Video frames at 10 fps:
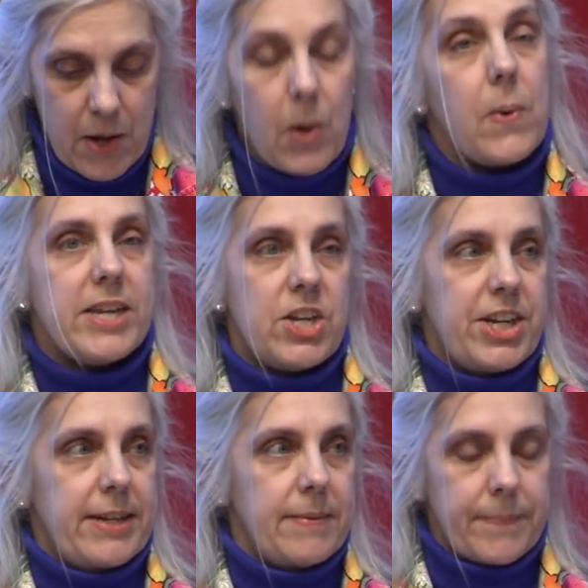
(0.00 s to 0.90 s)

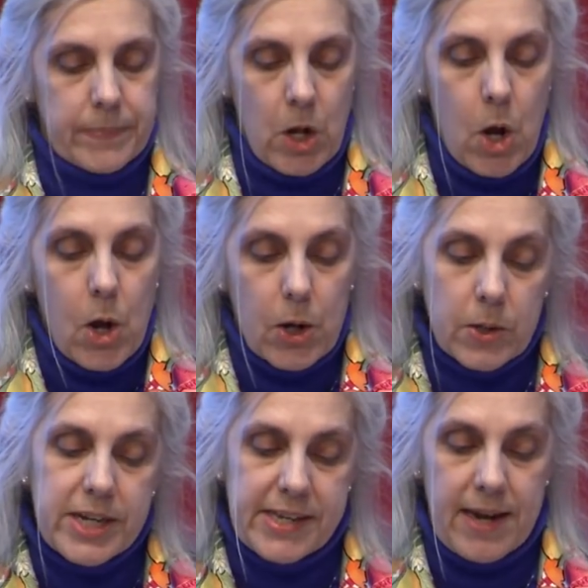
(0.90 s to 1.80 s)
Question:
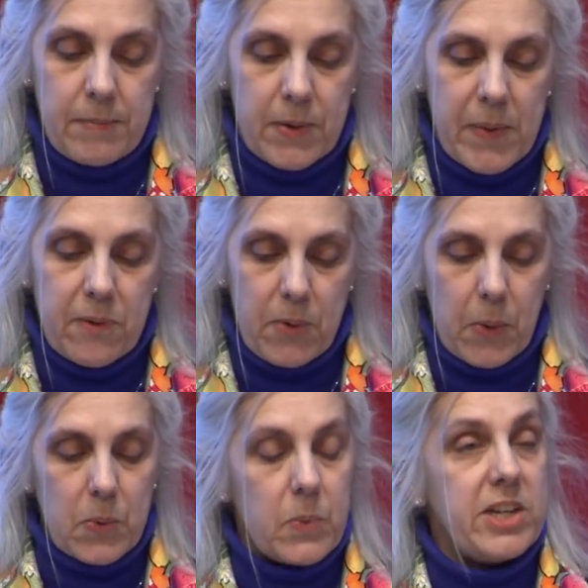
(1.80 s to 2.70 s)
Ernest Hemingway
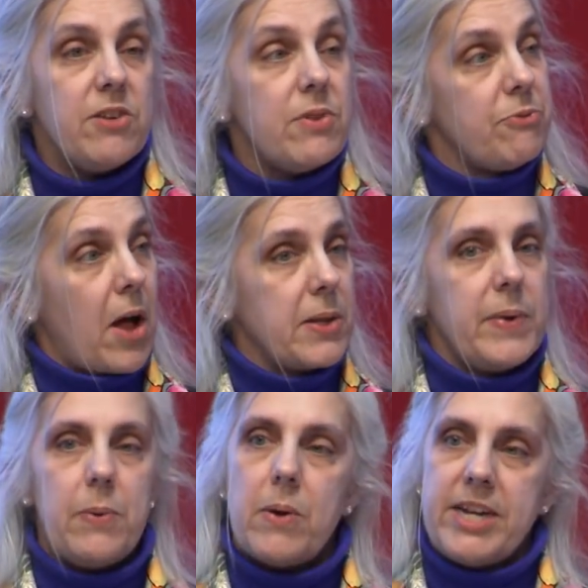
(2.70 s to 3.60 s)
wrote which of the
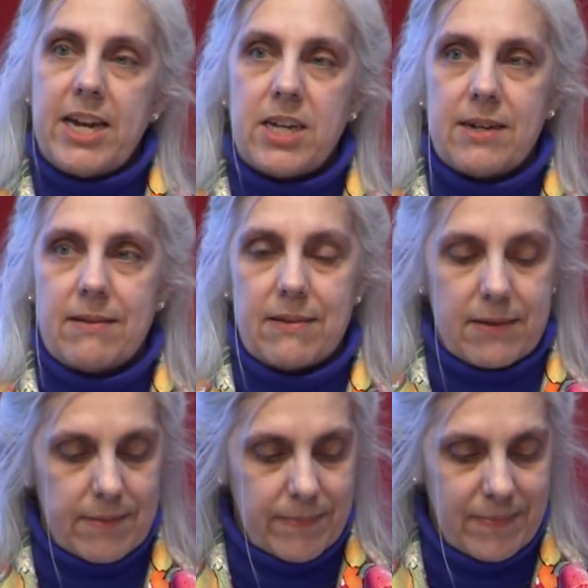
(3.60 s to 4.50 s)
following quotations?